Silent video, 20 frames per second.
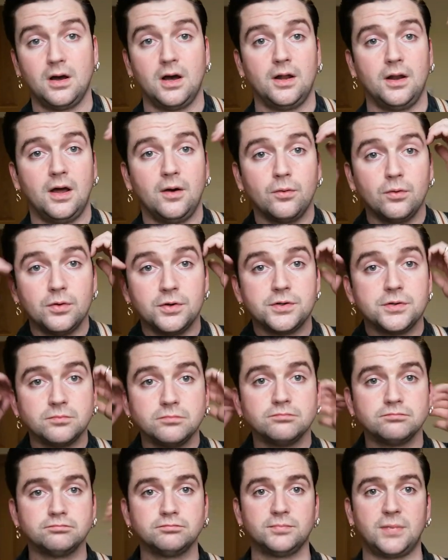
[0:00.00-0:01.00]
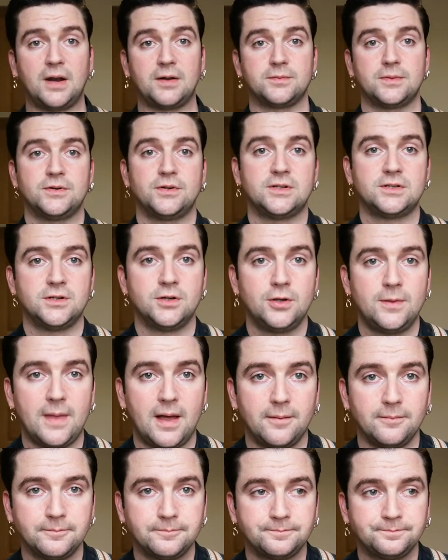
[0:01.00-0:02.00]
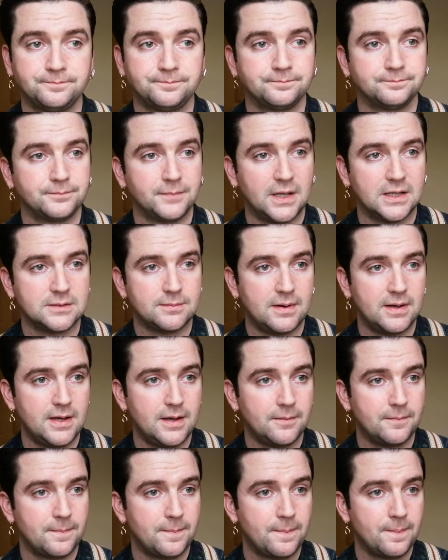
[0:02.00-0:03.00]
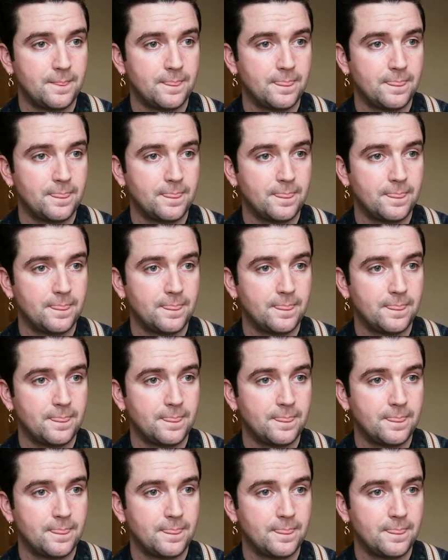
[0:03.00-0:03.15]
and I would perhaps be interested in doing that. That's about it.